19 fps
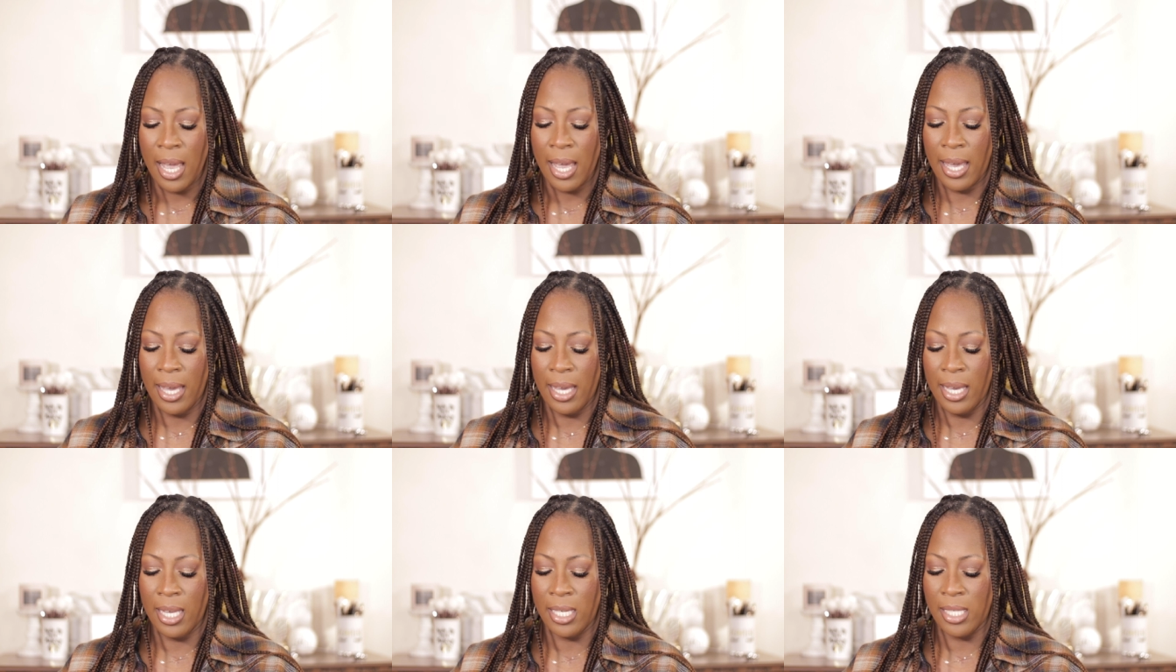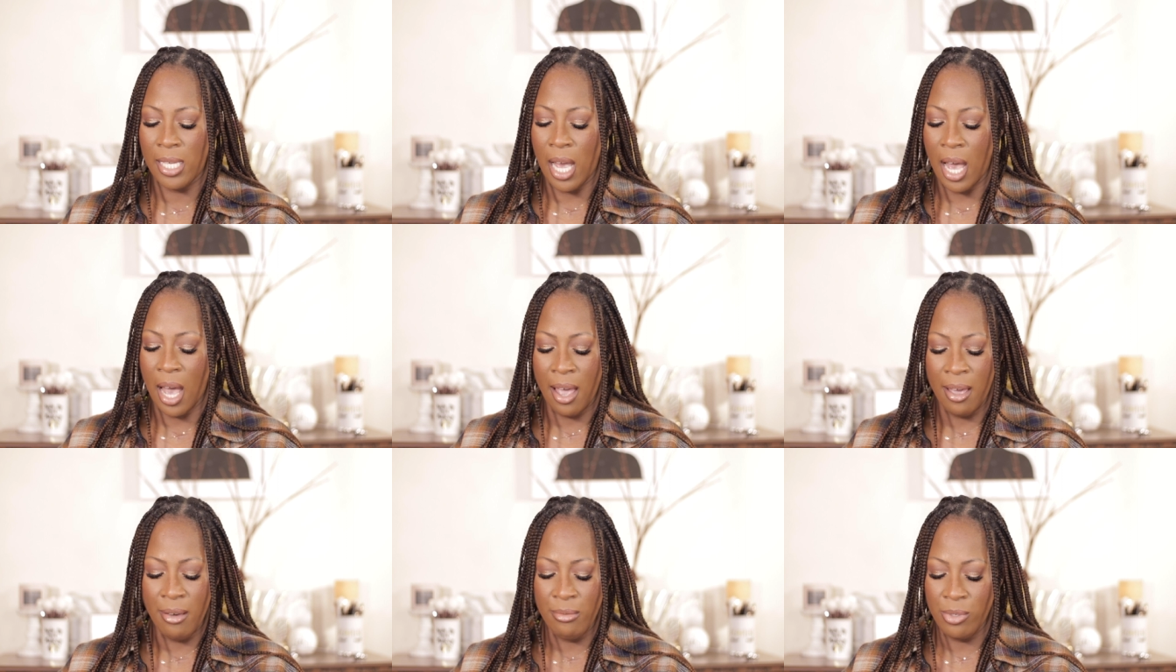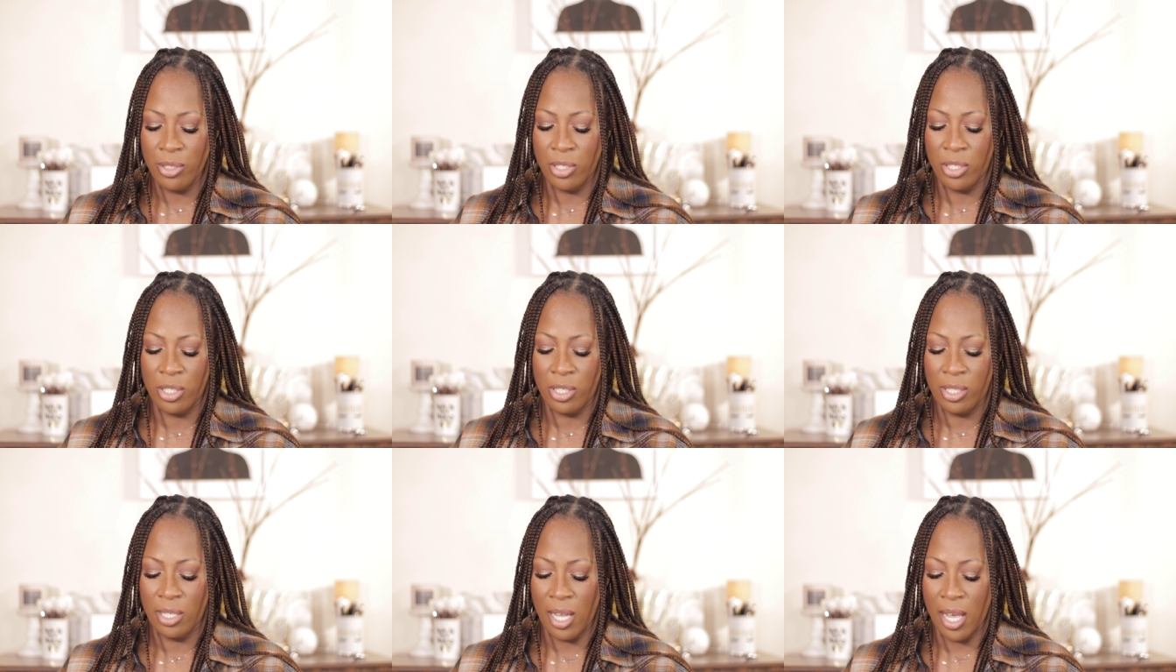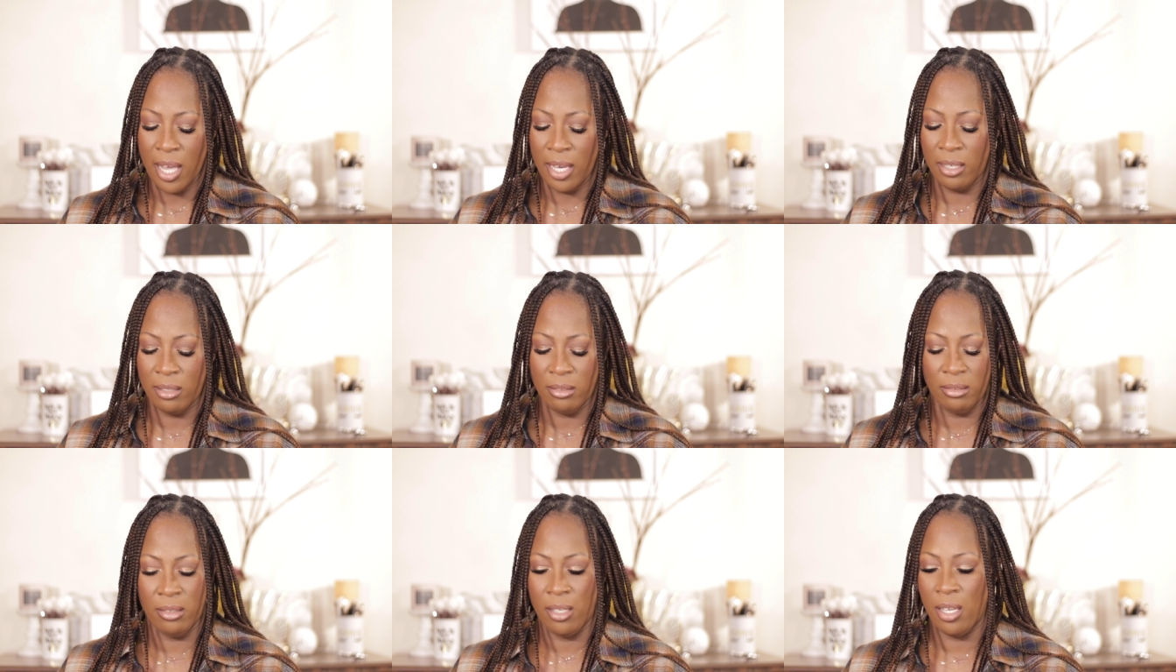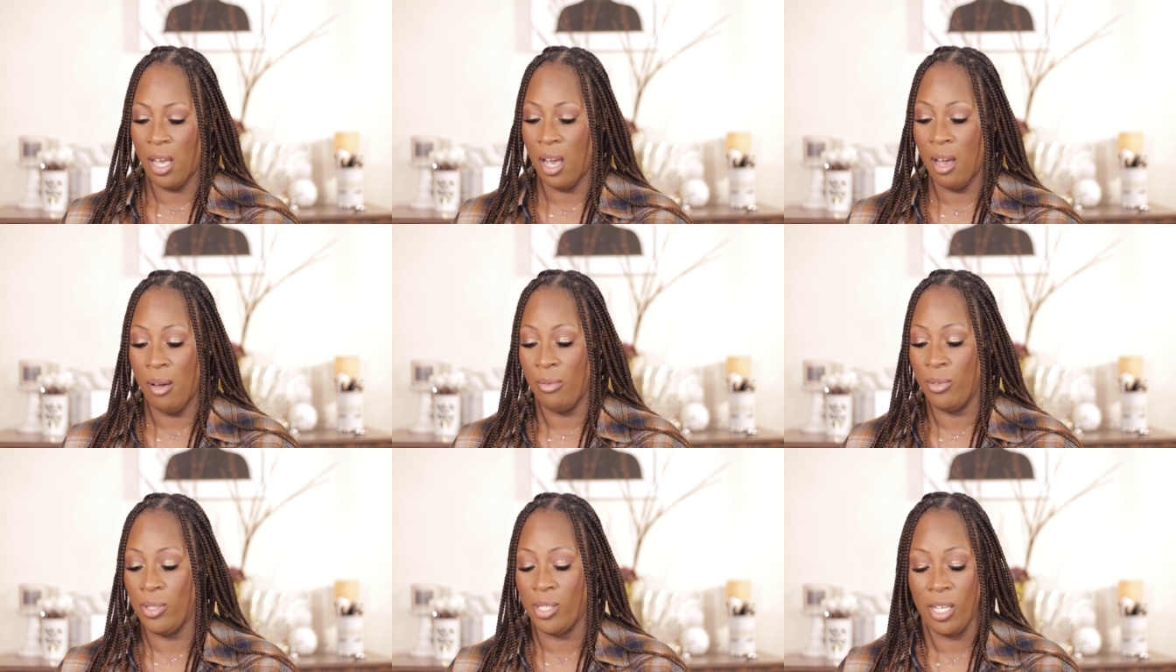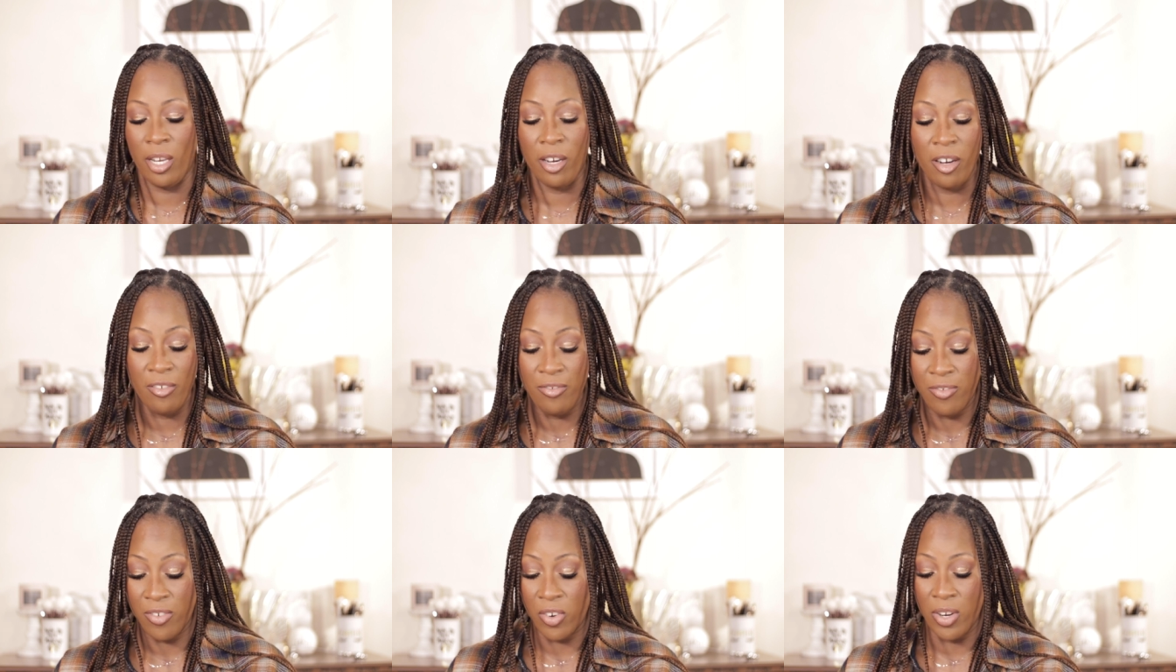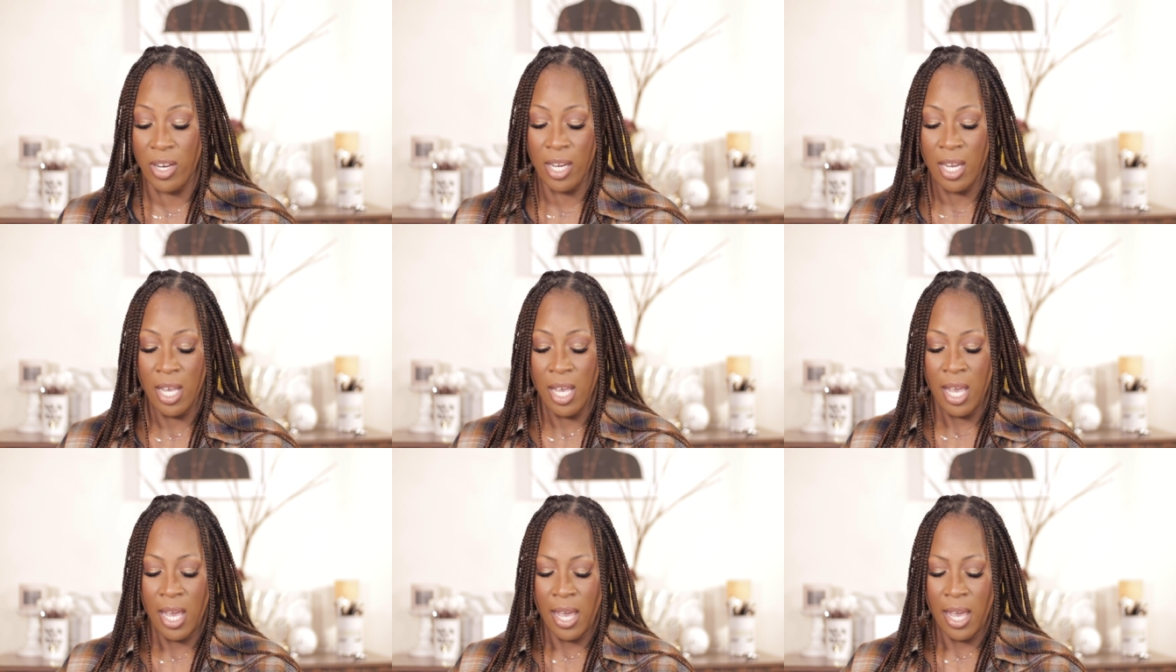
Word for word: and I was just like, I was here for it.